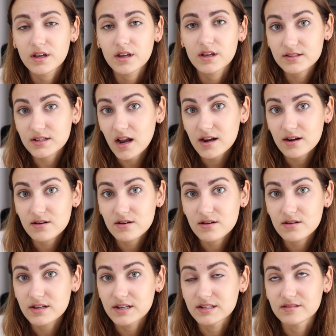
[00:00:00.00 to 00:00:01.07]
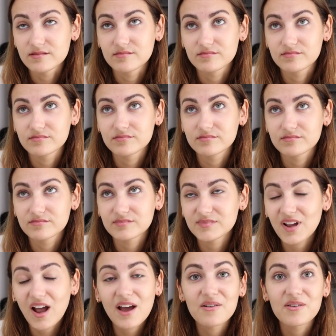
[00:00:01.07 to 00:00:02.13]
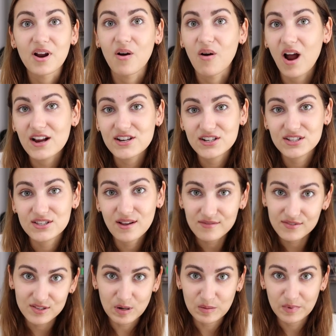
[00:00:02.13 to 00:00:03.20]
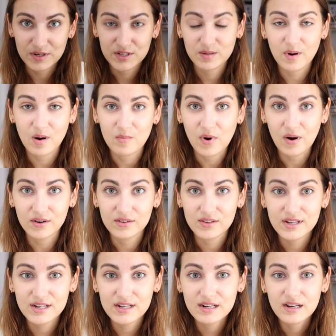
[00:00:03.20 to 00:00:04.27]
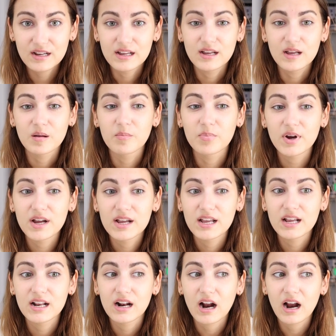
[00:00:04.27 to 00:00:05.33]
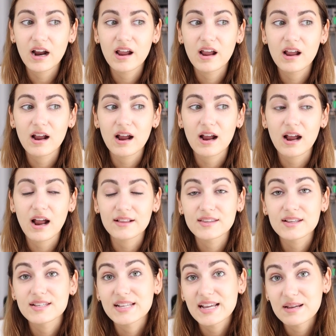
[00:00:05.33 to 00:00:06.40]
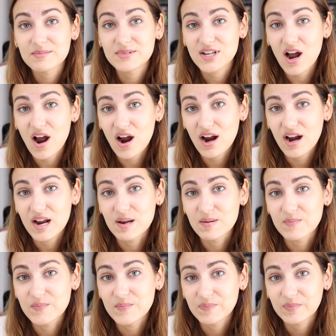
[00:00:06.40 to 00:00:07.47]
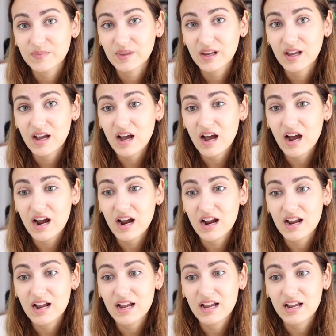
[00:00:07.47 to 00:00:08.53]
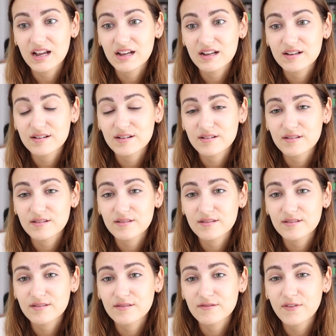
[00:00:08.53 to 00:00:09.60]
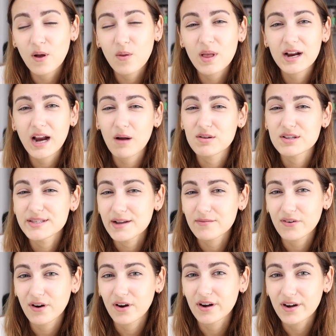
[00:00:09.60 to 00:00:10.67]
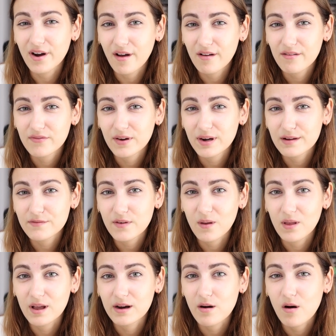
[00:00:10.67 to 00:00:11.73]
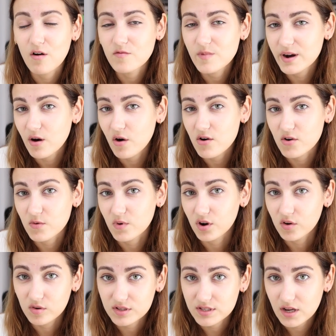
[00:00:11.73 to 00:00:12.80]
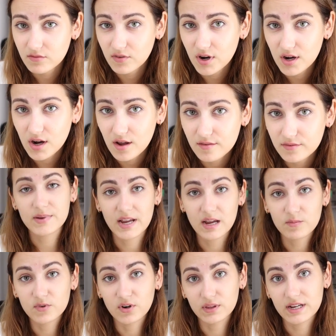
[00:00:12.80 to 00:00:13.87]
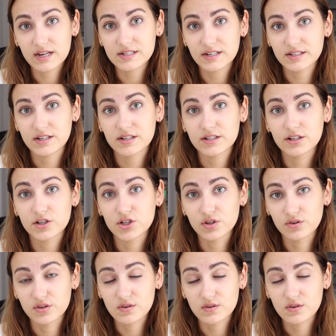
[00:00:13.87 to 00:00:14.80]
style, and I don't know, I just love so much about modeling. But at the same time, I felt like I was never enough, and I felt like all of my hard work was never enough. I became really addicted to juice